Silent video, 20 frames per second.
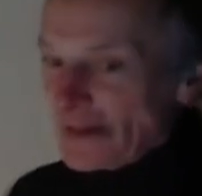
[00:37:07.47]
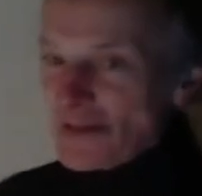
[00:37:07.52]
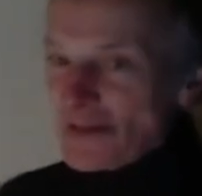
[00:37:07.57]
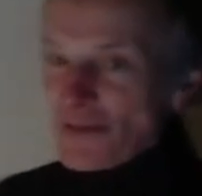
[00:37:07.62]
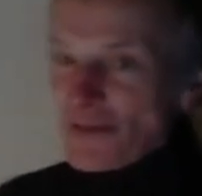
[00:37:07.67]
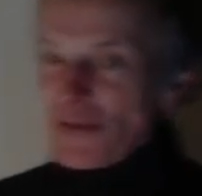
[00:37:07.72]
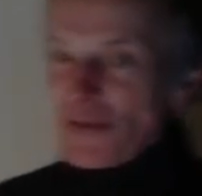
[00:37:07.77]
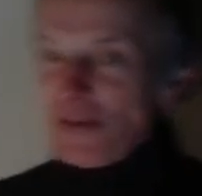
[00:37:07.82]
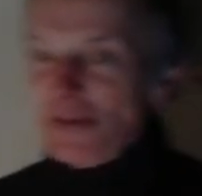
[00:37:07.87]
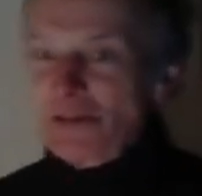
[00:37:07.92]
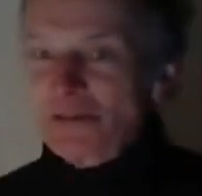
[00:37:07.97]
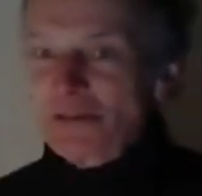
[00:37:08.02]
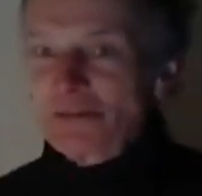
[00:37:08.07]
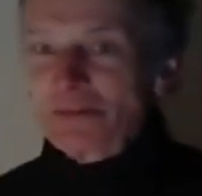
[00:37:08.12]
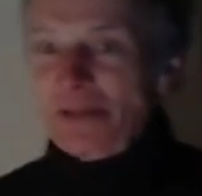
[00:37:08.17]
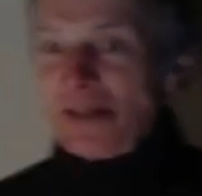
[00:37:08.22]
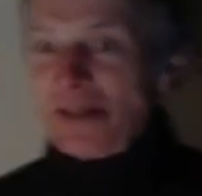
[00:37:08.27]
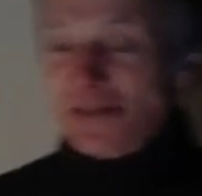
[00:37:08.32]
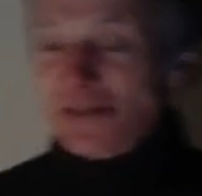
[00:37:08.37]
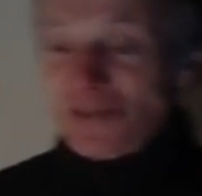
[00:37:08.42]
So
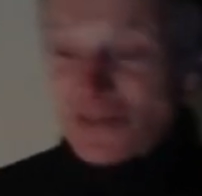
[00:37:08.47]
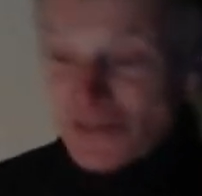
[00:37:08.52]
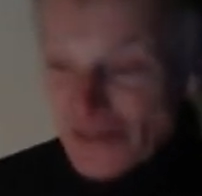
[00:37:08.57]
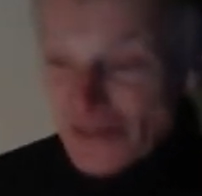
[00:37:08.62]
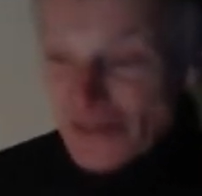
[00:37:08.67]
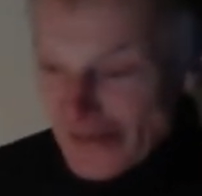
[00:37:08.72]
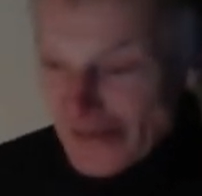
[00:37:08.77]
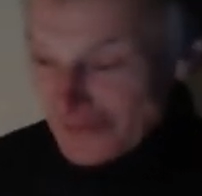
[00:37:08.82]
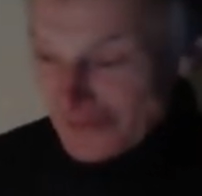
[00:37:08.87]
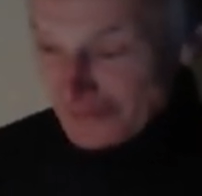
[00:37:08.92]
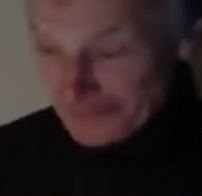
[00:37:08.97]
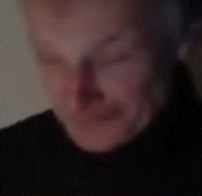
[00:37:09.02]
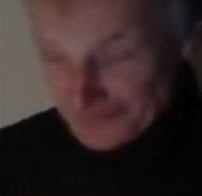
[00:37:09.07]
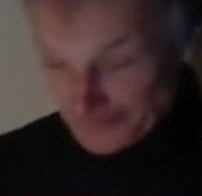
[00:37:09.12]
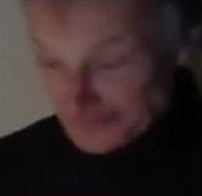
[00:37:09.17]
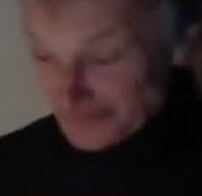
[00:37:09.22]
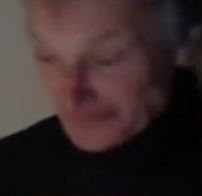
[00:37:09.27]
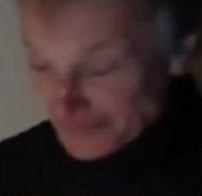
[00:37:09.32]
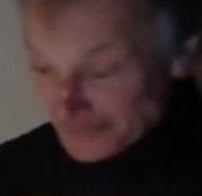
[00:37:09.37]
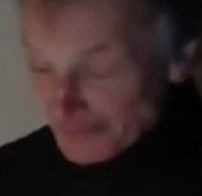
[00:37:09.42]
Einstein
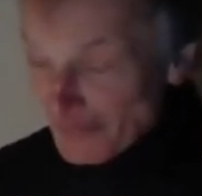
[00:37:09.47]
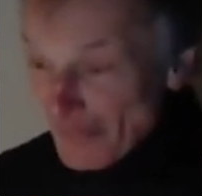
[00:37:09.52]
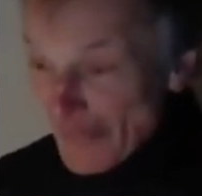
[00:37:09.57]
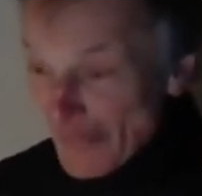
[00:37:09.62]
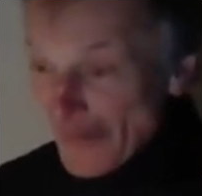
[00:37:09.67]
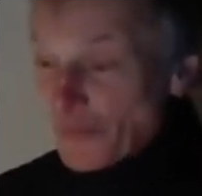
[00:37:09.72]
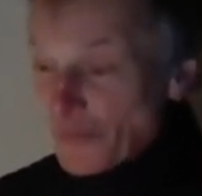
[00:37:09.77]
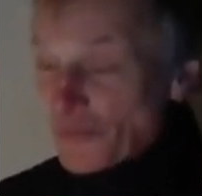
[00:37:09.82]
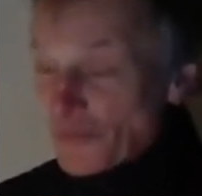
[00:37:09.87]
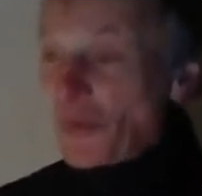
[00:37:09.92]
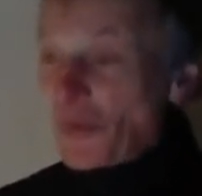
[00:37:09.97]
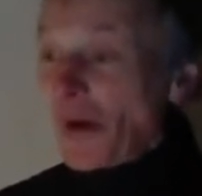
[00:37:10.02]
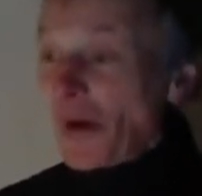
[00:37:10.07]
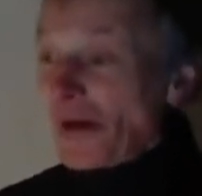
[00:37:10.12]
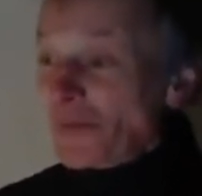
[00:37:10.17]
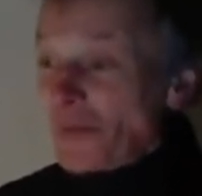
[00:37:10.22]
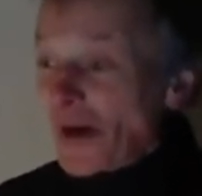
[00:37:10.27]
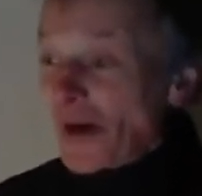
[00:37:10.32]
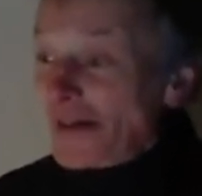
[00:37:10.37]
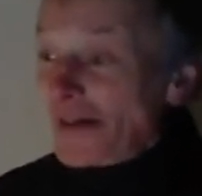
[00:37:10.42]
was
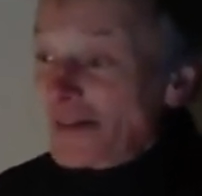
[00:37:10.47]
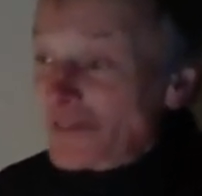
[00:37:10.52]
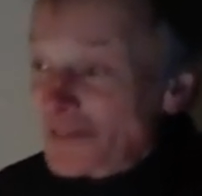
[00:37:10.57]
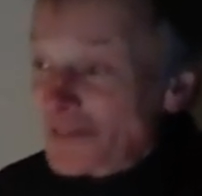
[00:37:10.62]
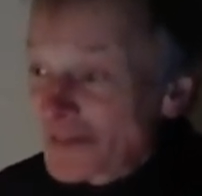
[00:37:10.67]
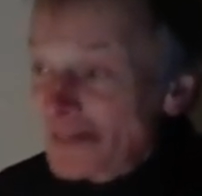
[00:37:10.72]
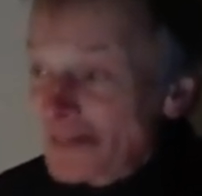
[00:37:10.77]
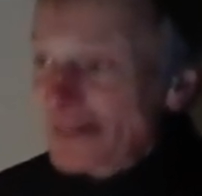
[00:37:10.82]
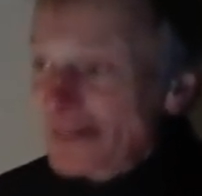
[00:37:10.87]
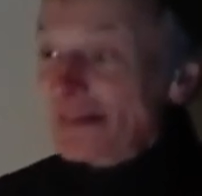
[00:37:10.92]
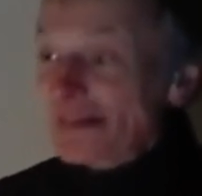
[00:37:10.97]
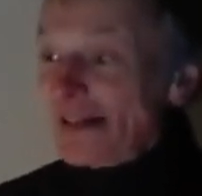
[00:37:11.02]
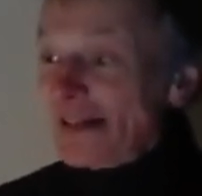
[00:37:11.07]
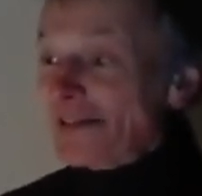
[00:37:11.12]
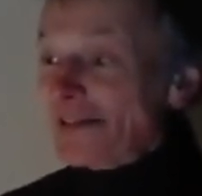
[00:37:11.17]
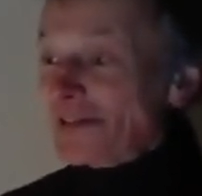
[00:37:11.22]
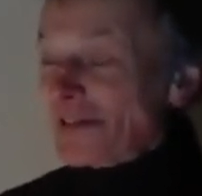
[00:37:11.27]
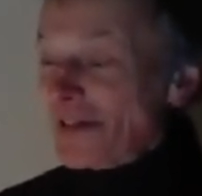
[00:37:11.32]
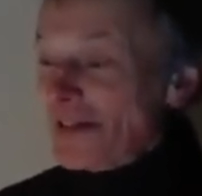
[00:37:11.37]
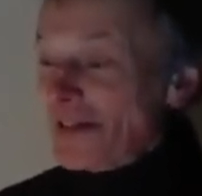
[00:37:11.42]
quite right,
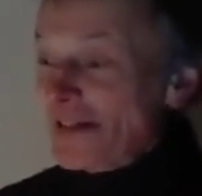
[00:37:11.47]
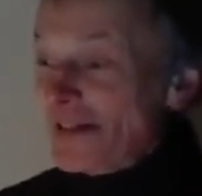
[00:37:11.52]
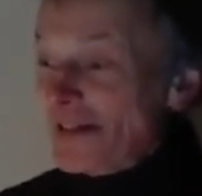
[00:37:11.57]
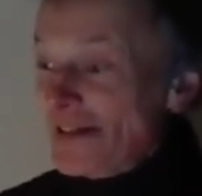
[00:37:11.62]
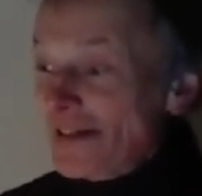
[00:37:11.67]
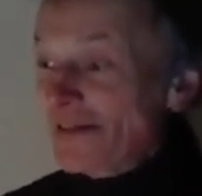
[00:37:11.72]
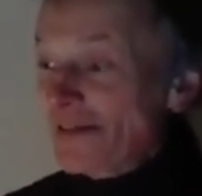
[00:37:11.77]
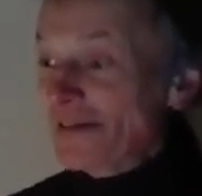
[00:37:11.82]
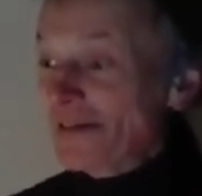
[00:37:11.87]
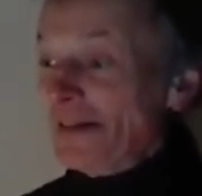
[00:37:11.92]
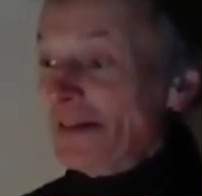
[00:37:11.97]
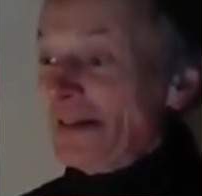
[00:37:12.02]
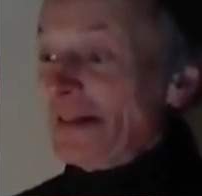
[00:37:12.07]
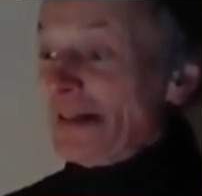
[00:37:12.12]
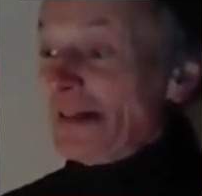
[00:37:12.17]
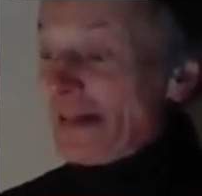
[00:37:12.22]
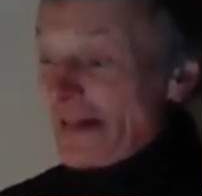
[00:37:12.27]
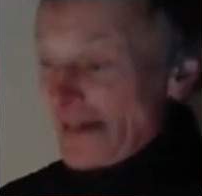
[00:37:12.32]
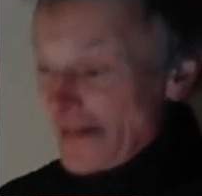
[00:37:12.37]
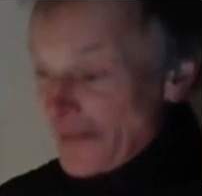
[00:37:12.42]
and he,
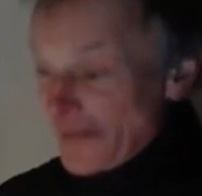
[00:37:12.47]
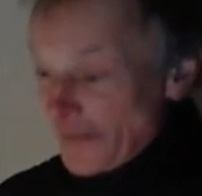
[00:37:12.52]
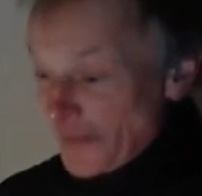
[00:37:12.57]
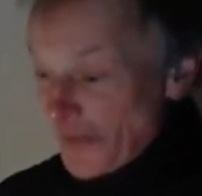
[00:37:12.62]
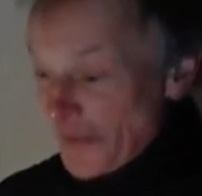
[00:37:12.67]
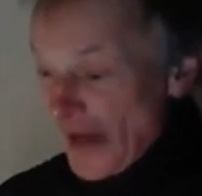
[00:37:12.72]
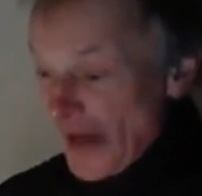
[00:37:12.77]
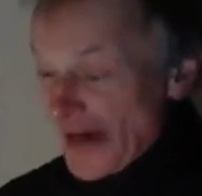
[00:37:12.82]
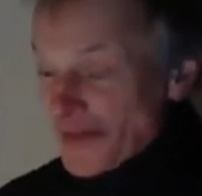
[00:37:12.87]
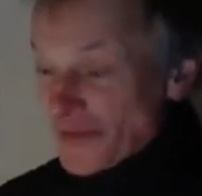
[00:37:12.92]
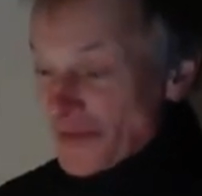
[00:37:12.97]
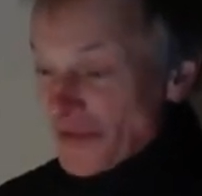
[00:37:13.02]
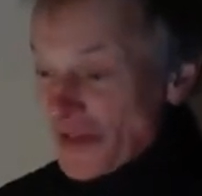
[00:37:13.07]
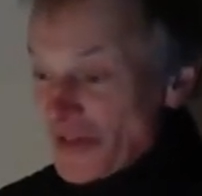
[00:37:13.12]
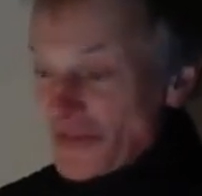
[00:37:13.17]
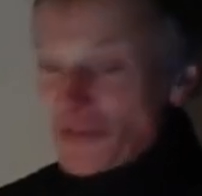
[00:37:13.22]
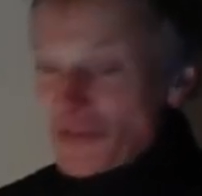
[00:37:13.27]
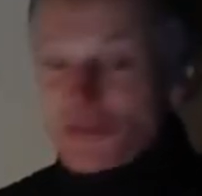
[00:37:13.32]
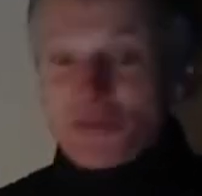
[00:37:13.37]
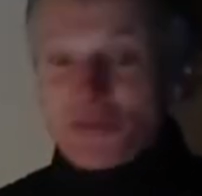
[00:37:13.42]
without
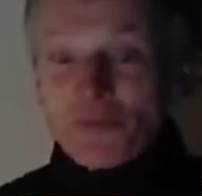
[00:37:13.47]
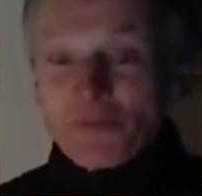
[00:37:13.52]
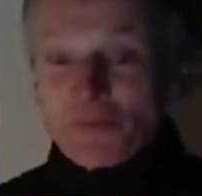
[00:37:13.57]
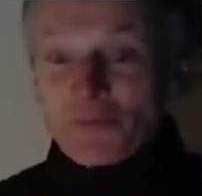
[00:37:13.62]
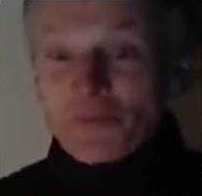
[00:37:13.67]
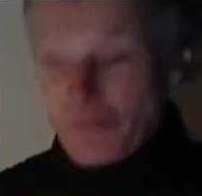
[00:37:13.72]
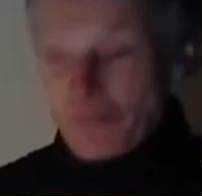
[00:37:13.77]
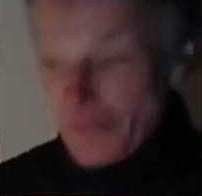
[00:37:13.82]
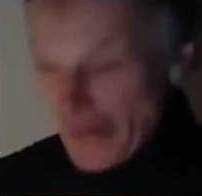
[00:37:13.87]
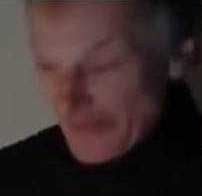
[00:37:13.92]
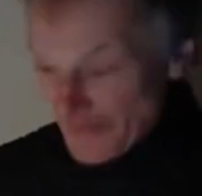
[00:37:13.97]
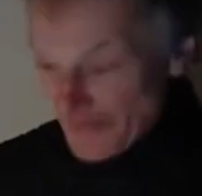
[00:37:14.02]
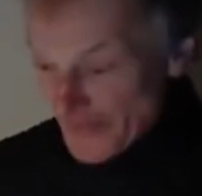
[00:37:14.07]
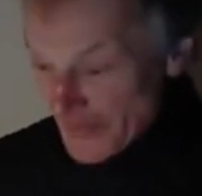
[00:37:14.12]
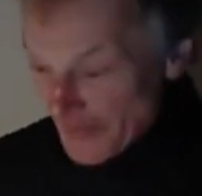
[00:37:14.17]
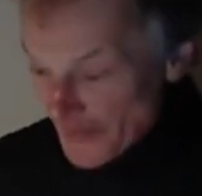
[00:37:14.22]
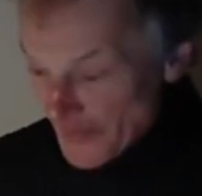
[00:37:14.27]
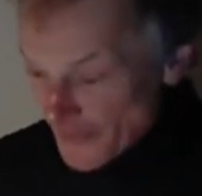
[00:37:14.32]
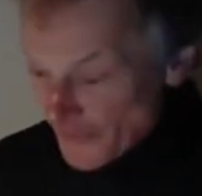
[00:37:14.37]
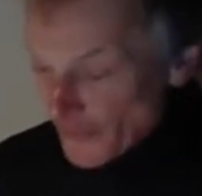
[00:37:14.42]
his
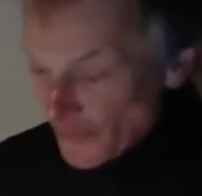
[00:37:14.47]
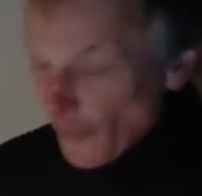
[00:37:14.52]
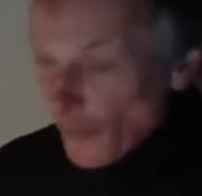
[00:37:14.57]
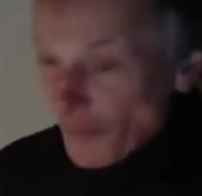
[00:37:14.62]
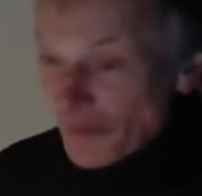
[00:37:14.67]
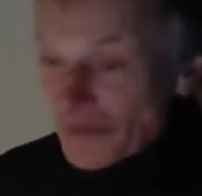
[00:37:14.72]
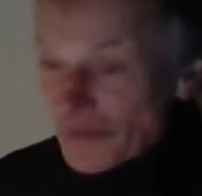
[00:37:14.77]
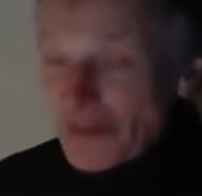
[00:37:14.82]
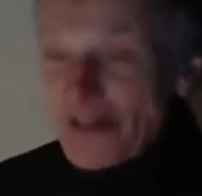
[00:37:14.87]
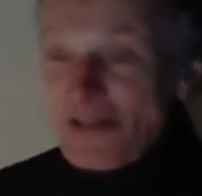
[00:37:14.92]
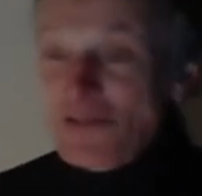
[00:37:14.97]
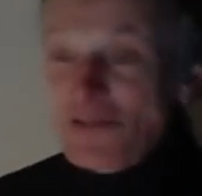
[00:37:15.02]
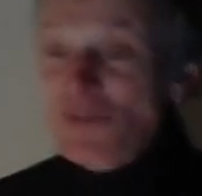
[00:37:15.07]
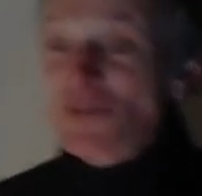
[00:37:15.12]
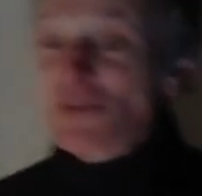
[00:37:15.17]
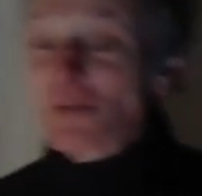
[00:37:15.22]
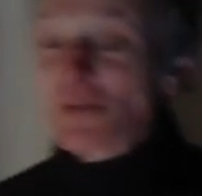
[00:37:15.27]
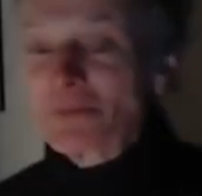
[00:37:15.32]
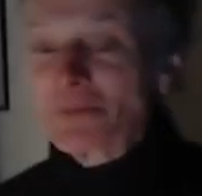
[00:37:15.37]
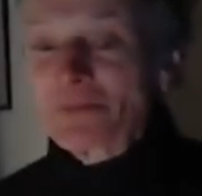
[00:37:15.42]

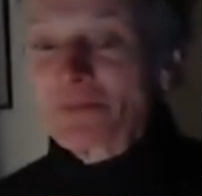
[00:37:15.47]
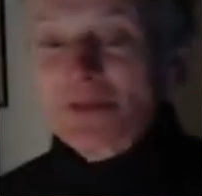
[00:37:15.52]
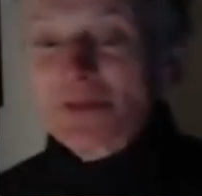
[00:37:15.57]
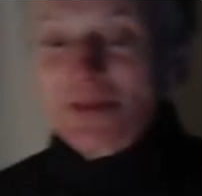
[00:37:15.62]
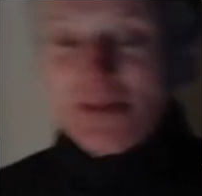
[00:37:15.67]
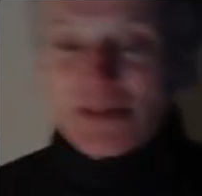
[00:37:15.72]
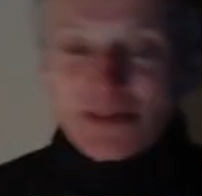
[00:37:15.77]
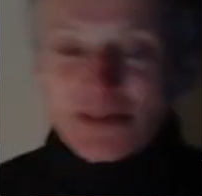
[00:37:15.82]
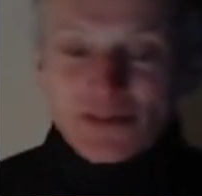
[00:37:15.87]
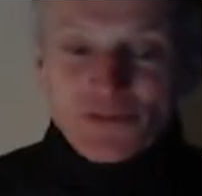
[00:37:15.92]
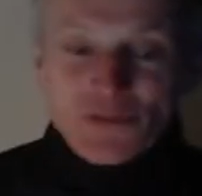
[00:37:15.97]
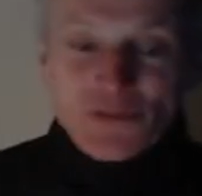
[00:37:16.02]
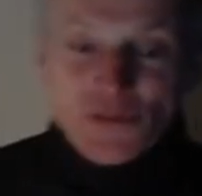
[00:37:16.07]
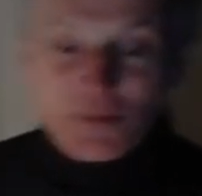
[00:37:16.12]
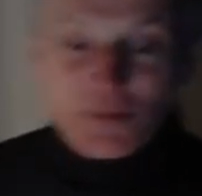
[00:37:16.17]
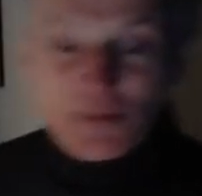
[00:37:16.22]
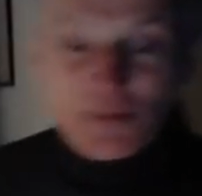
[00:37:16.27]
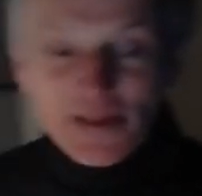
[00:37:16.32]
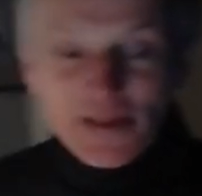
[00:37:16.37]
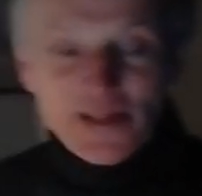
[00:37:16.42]
formulation,
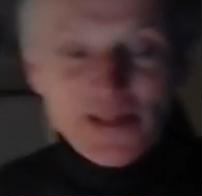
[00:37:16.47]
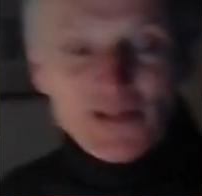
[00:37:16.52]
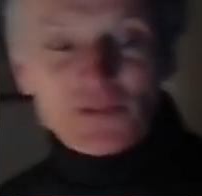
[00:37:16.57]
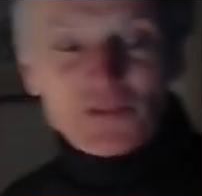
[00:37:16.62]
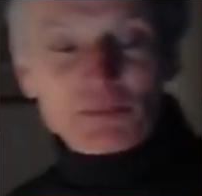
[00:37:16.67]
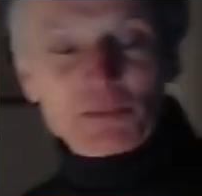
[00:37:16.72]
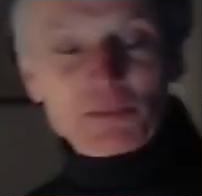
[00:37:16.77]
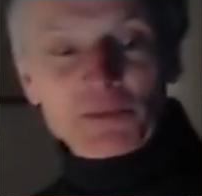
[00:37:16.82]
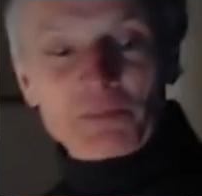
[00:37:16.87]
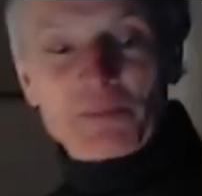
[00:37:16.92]
GPS would